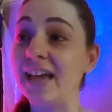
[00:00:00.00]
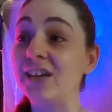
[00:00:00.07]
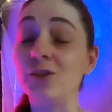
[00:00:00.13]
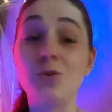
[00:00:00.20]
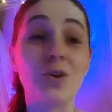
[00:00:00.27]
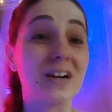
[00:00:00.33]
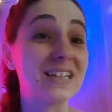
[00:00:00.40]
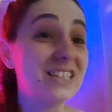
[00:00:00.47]

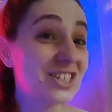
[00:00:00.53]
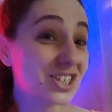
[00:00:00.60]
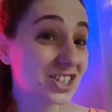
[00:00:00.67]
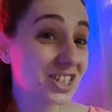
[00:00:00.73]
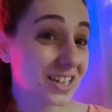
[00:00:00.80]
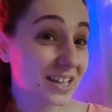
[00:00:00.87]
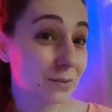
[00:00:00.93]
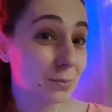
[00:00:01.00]
you are
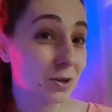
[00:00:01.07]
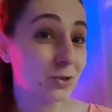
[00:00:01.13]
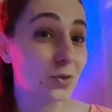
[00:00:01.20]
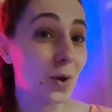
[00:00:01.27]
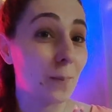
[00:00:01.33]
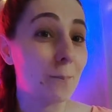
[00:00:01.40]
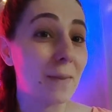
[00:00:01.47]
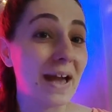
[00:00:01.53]
unshakable, you
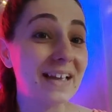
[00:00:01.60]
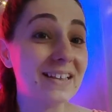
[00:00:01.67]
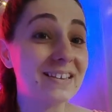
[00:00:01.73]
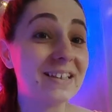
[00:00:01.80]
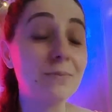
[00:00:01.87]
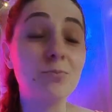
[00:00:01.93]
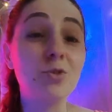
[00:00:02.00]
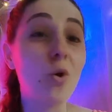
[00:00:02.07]
are
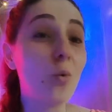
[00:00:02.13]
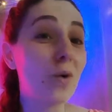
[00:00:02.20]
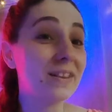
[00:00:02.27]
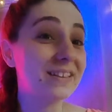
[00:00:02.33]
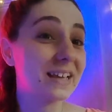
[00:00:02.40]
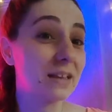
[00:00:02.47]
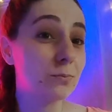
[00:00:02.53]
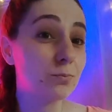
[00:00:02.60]
magnetic. No
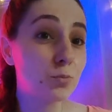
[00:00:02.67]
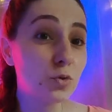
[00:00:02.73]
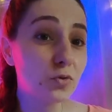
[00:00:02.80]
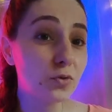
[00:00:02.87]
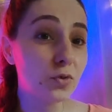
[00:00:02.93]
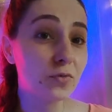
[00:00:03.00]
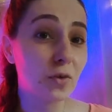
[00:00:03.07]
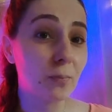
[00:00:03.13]
one can move
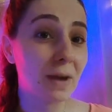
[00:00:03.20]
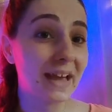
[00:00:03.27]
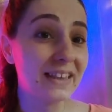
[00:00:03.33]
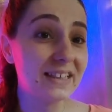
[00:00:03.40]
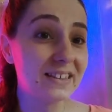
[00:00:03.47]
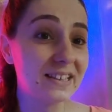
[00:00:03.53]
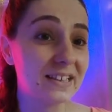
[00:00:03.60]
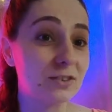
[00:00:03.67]
you from
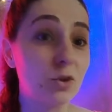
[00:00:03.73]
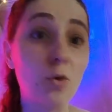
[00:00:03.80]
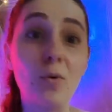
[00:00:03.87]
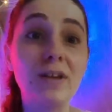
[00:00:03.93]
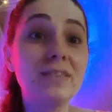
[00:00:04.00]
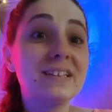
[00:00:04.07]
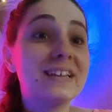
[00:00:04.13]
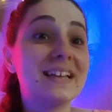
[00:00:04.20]
anything. No
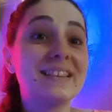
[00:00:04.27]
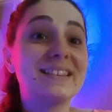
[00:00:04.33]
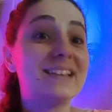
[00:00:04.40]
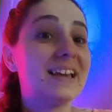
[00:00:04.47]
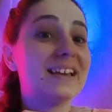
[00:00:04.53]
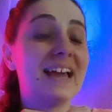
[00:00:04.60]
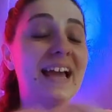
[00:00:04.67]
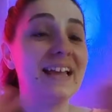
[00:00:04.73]
one can
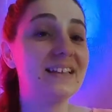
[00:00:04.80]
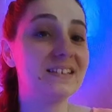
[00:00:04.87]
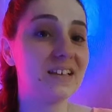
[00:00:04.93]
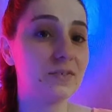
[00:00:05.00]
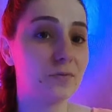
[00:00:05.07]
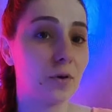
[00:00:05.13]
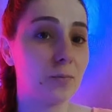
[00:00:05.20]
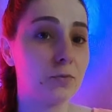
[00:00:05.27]
take
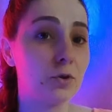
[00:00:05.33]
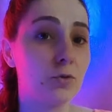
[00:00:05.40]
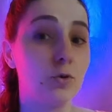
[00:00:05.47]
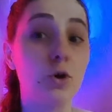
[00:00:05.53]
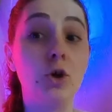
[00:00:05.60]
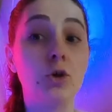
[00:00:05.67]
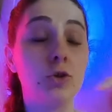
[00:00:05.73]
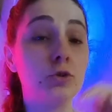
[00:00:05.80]
anything from you.
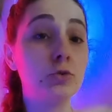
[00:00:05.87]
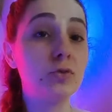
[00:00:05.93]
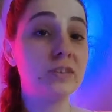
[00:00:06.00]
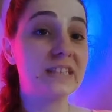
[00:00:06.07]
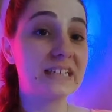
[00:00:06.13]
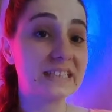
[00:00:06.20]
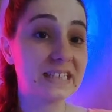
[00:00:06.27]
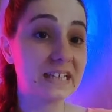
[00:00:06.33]
You
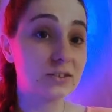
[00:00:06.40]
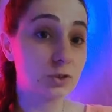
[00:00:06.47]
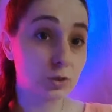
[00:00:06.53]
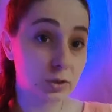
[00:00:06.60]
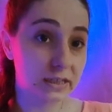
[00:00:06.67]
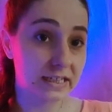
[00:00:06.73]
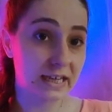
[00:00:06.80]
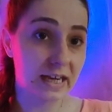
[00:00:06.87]
dictate
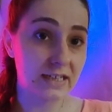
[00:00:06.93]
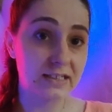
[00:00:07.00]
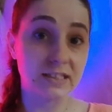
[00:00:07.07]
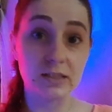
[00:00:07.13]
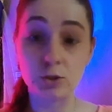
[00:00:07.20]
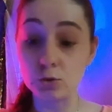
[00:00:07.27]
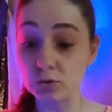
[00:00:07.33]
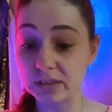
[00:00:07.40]
your reality.
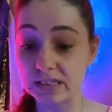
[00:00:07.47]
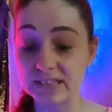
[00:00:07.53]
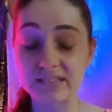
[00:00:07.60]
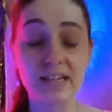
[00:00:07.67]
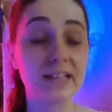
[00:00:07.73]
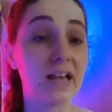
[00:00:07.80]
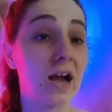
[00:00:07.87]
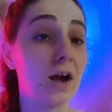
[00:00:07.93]
You
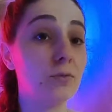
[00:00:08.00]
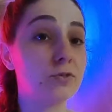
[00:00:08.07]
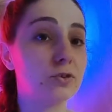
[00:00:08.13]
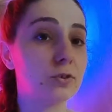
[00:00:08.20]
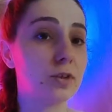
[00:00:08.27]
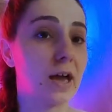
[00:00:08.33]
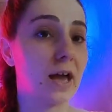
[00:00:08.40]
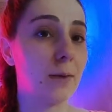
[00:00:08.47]
decide how it's
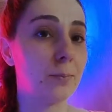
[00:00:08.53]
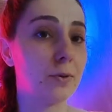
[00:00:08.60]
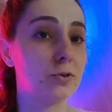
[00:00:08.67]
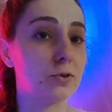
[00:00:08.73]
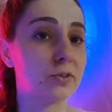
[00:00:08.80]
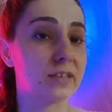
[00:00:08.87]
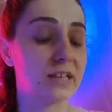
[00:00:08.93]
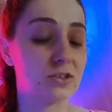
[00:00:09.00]
going to happen,
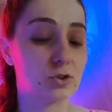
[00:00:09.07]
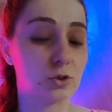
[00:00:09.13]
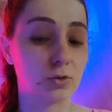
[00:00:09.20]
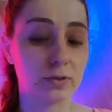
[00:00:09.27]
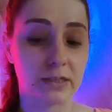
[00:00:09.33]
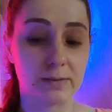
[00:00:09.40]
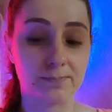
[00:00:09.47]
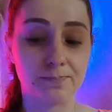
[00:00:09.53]
your dance
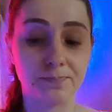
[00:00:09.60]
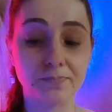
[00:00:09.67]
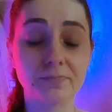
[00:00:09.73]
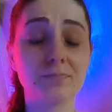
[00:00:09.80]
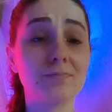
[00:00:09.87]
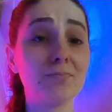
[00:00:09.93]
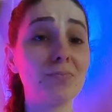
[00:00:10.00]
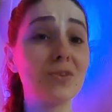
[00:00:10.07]
journey.
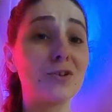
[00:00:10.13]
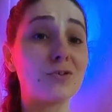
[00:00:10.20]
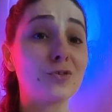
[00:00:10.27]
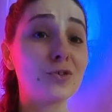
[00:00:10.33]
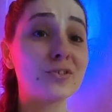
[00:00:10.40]
So